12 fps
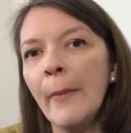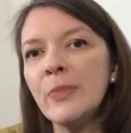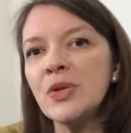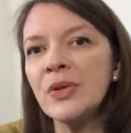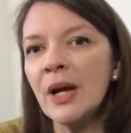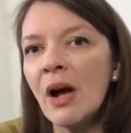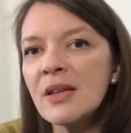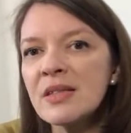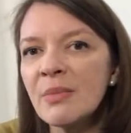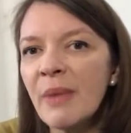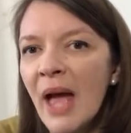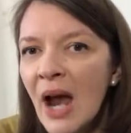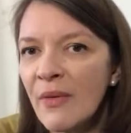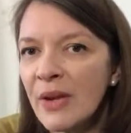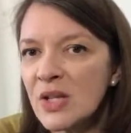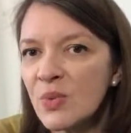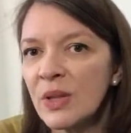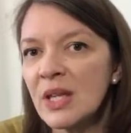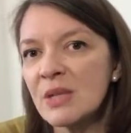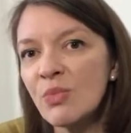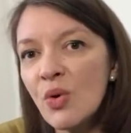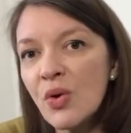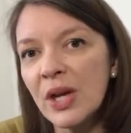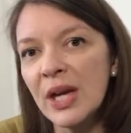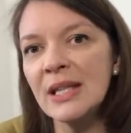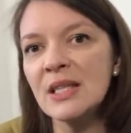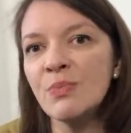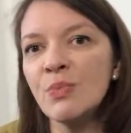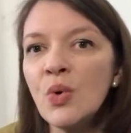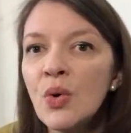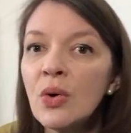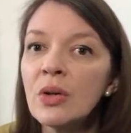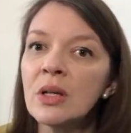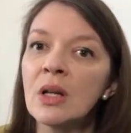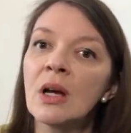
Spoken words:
So there are some areas where there's more kids, more